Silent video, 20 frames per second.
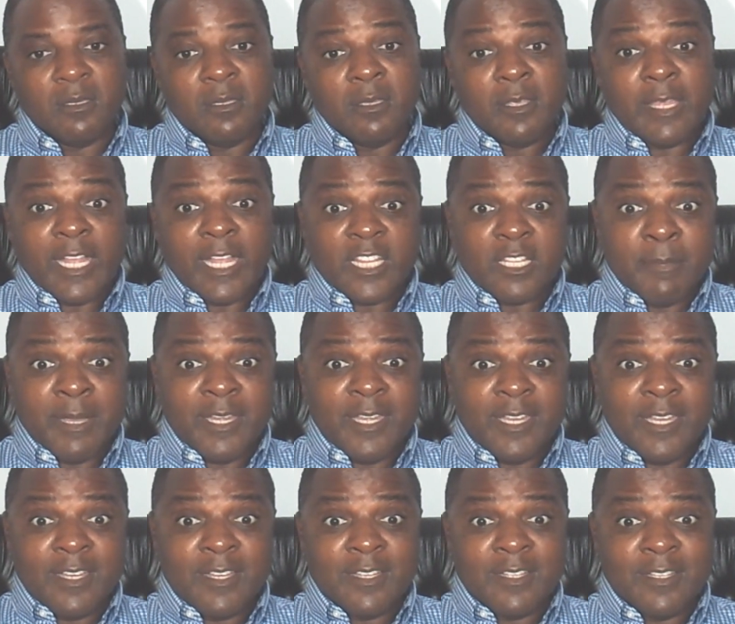You got the
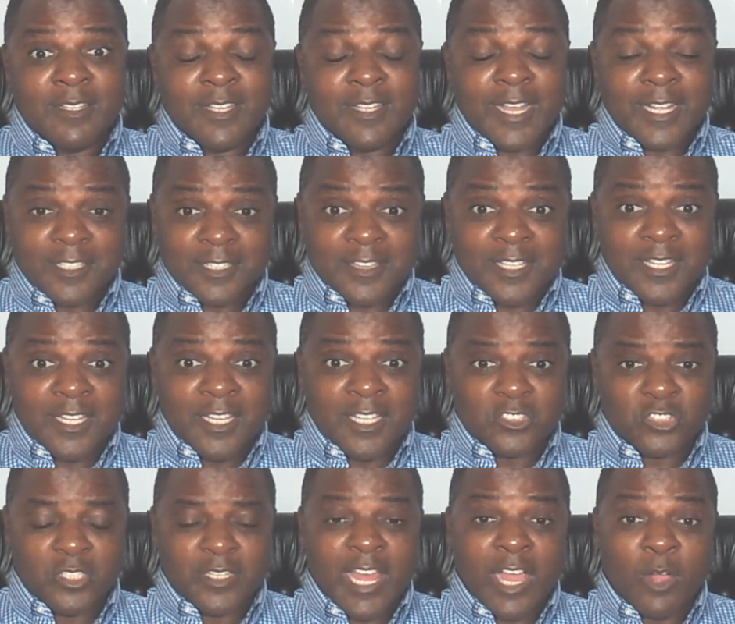money, you got the
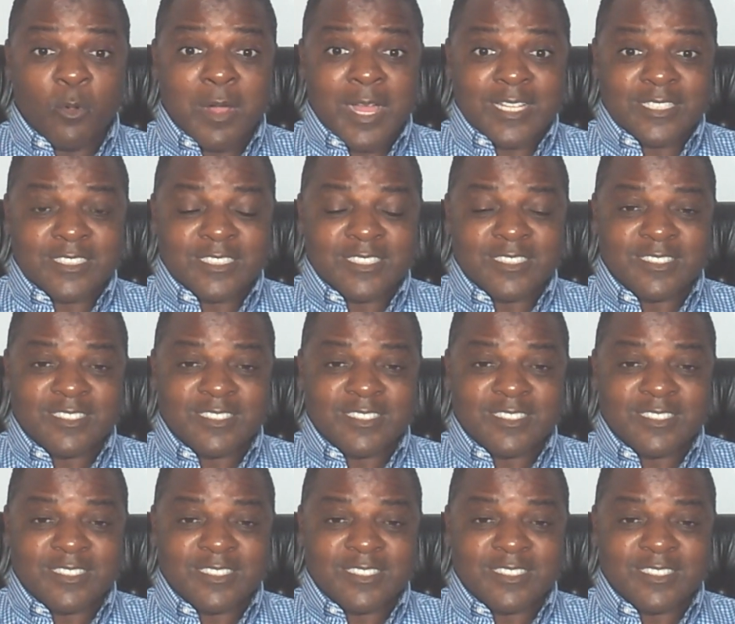things, now what?